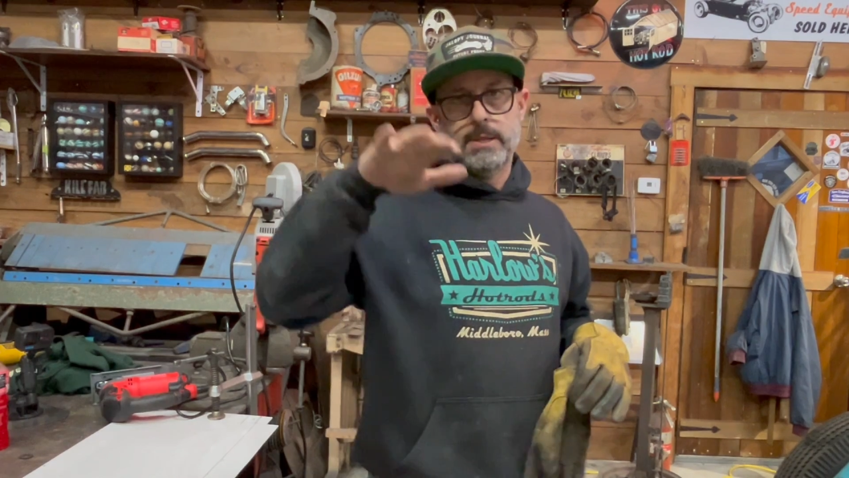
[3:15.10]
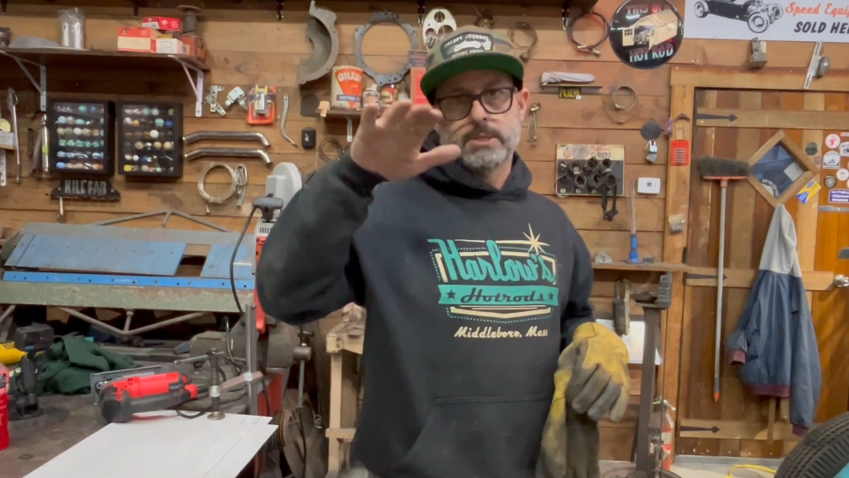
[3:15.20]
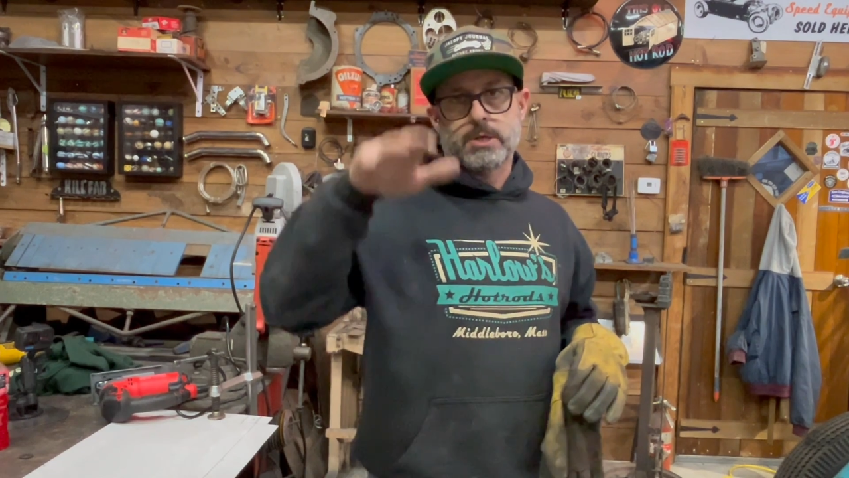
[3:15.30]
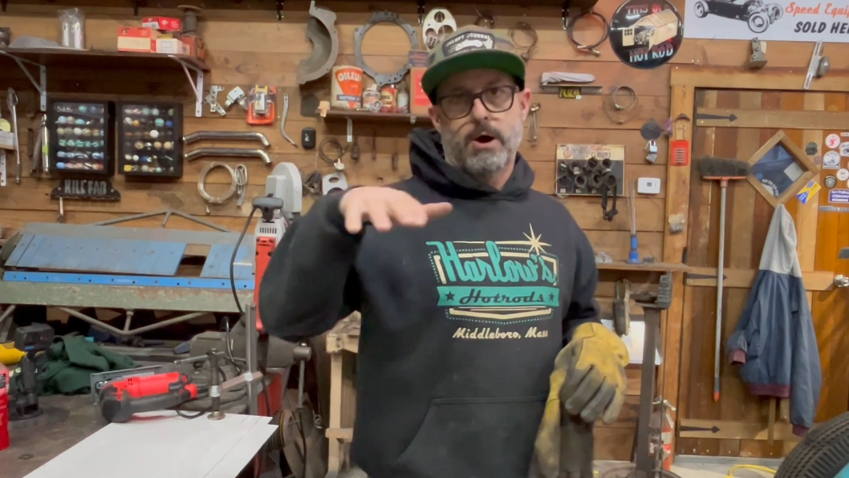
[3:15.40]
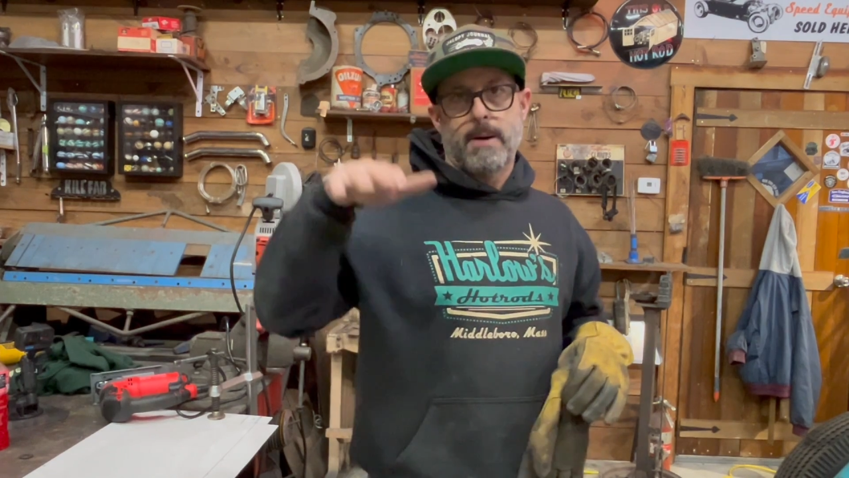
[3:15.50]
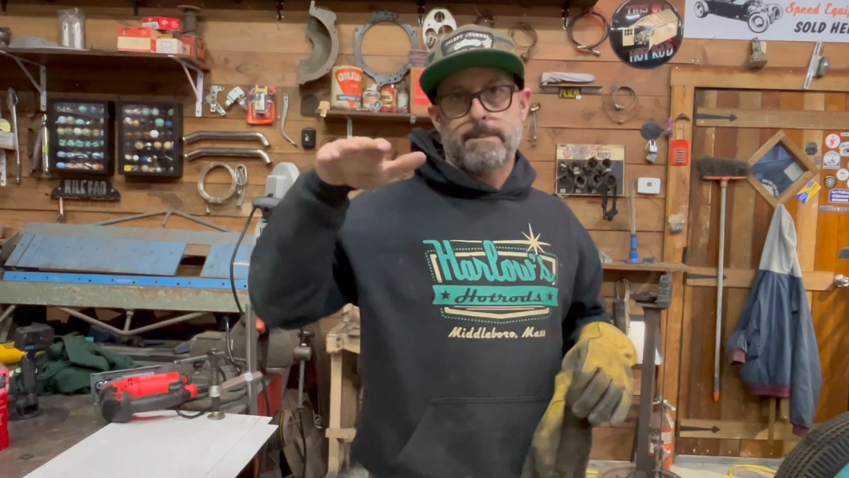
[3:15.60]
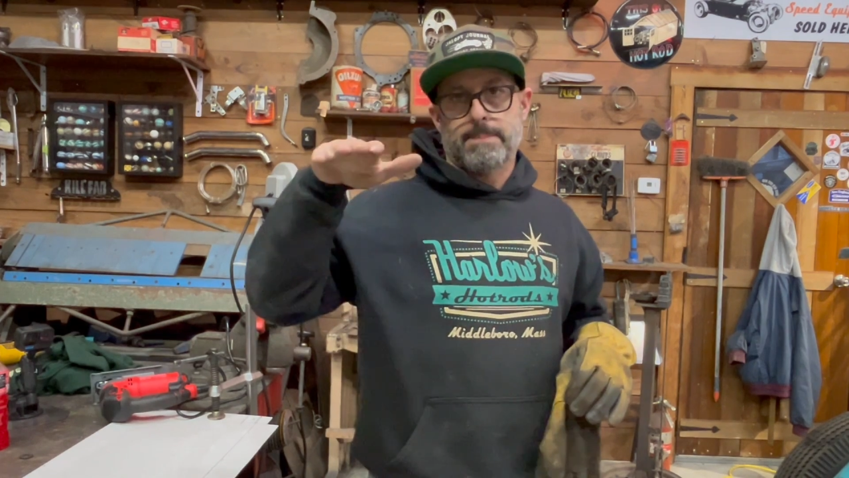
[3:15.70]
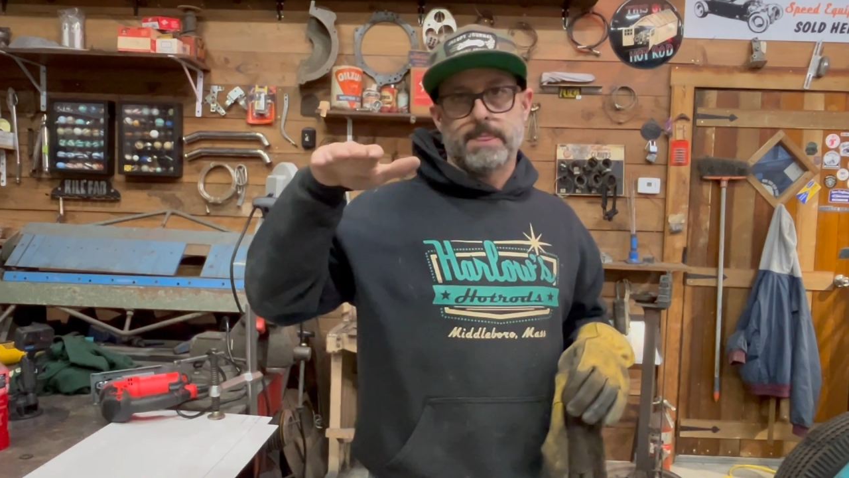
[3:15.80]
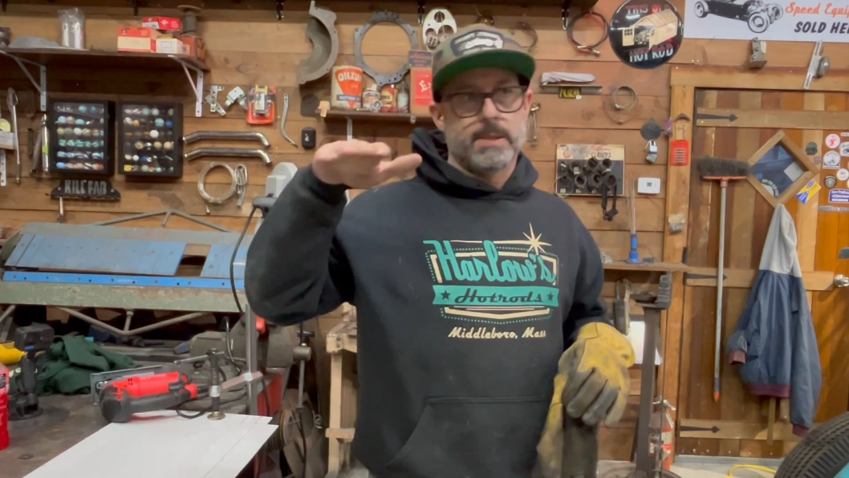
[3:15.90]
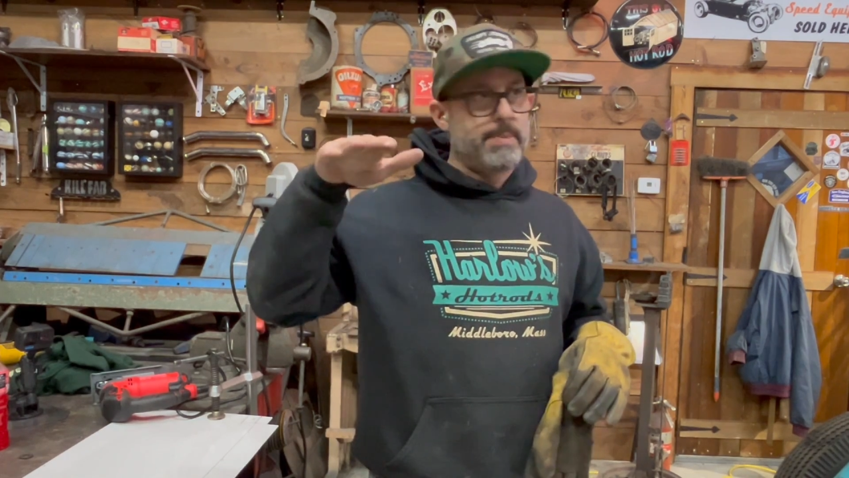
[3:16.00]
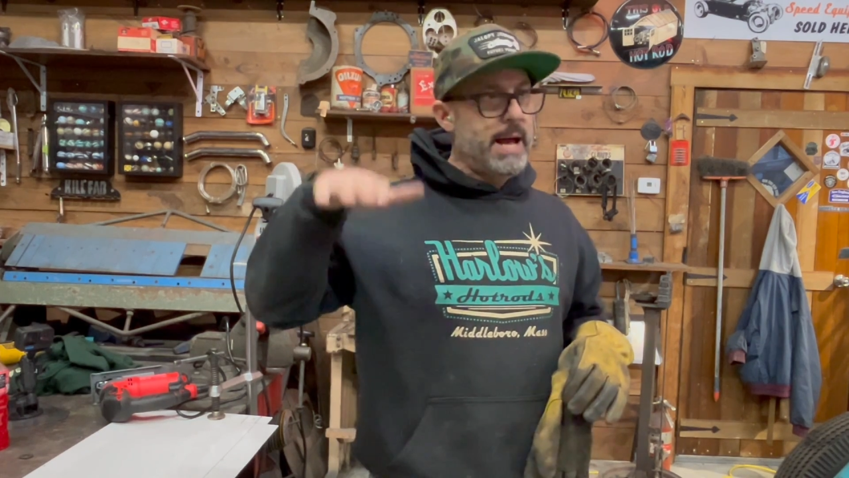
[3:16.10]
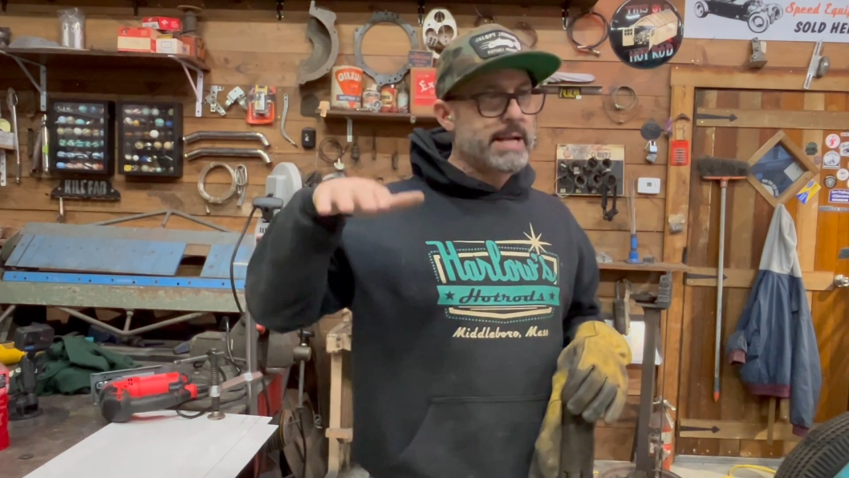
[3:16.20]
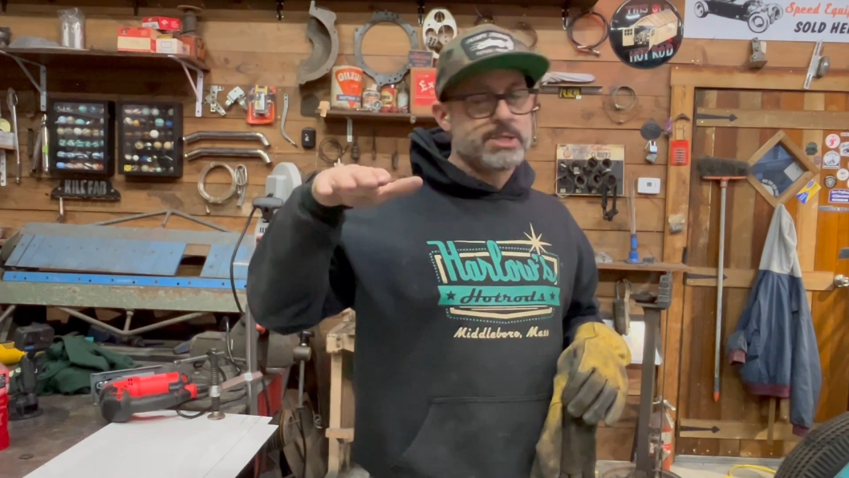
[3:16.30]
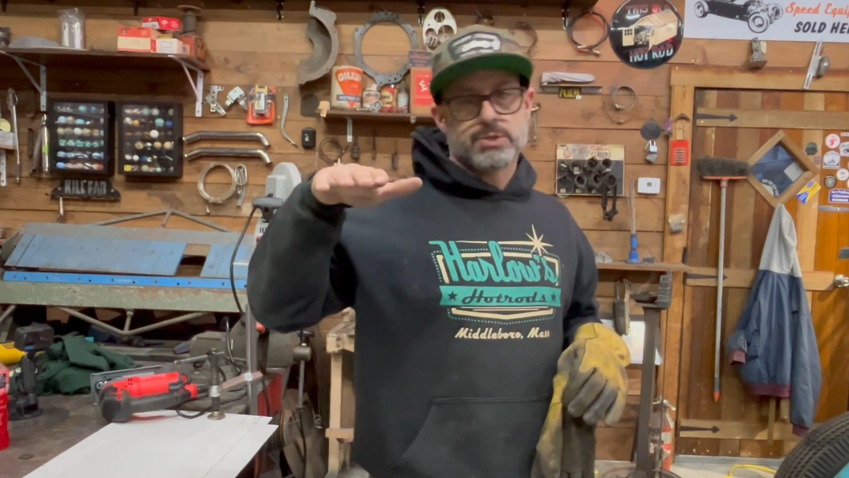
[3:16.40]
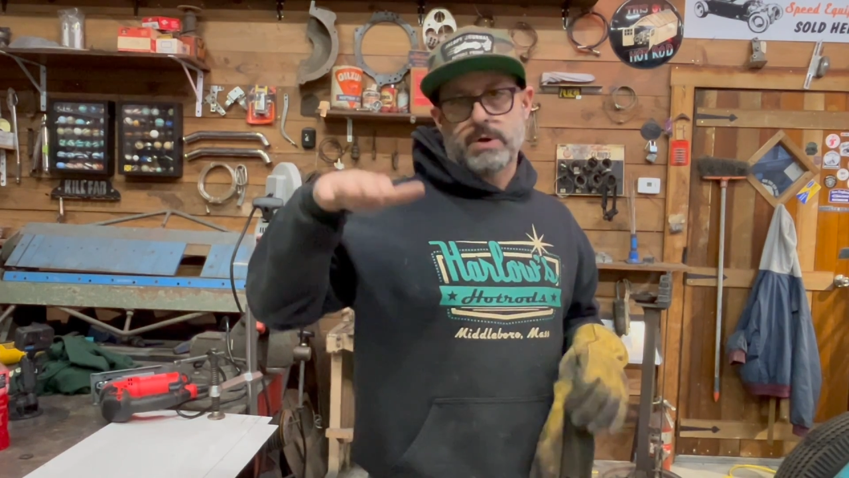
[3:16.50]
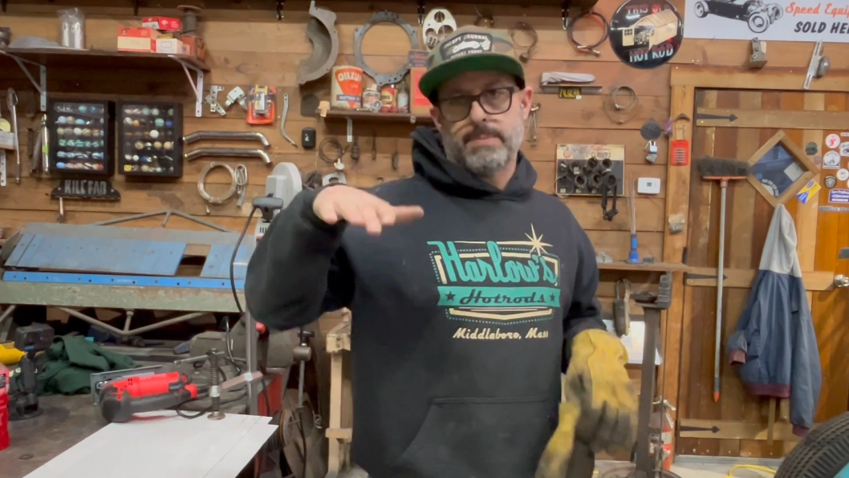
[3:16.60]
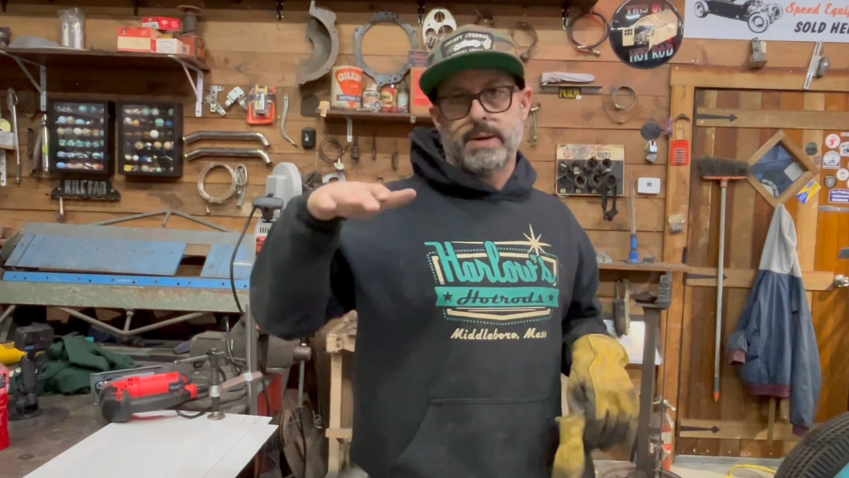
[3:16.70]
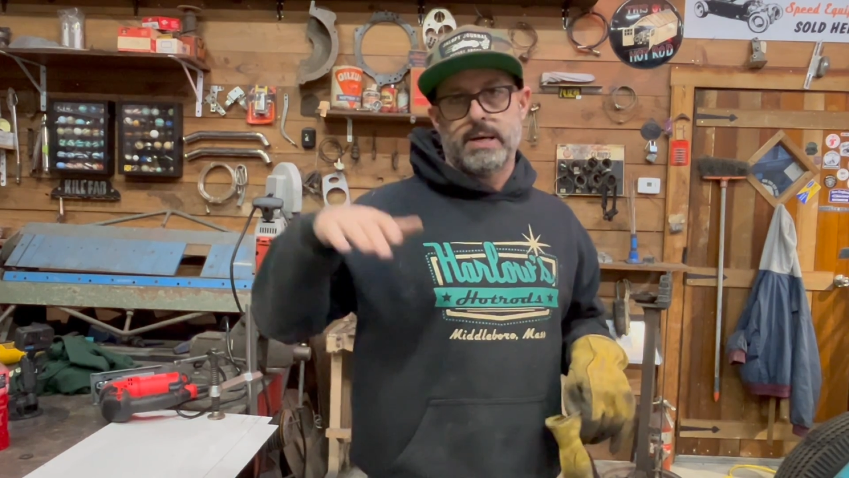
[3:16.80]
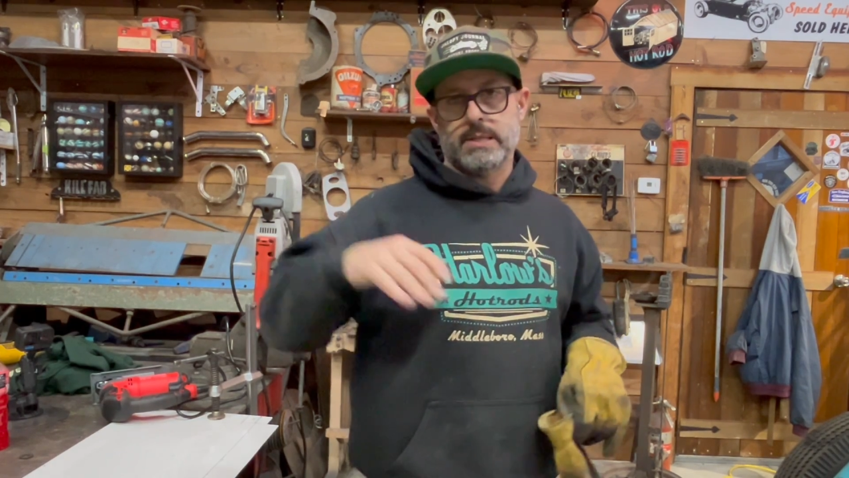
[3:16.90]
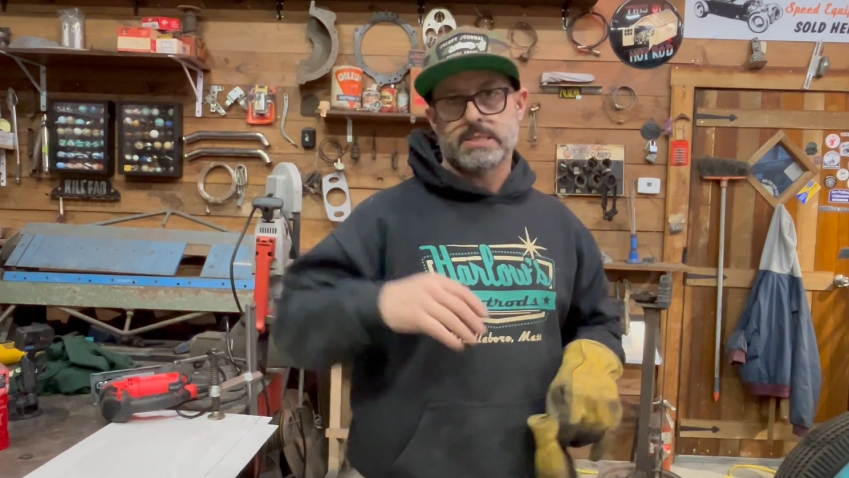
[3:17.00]
the package tray
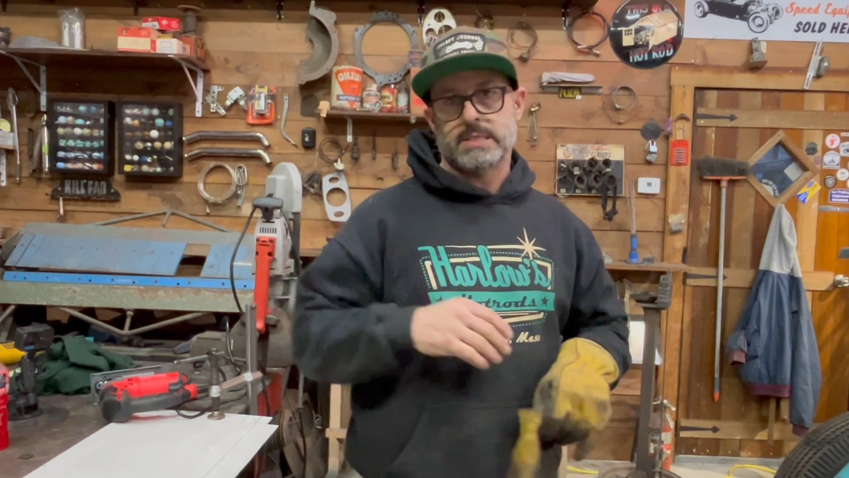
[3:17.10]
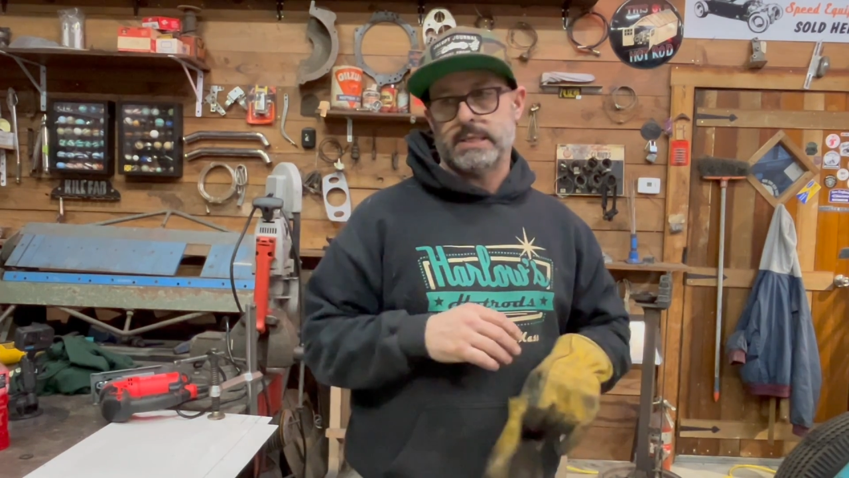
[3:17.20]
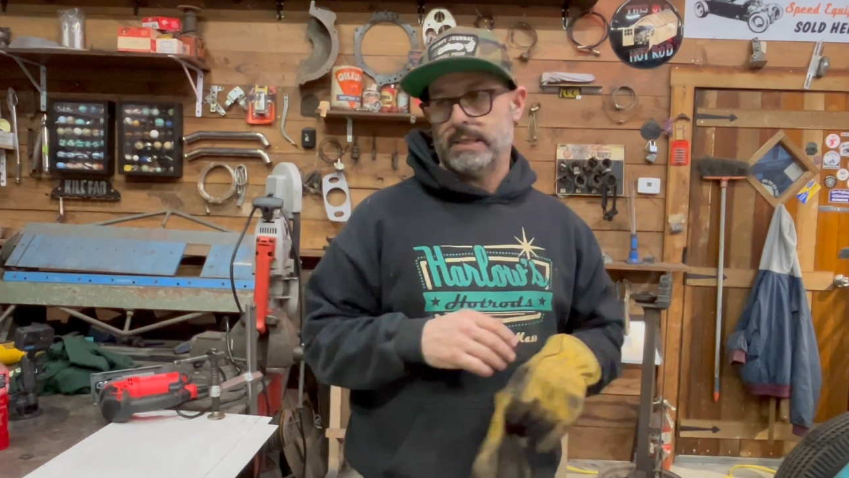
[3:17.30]
behind the seat.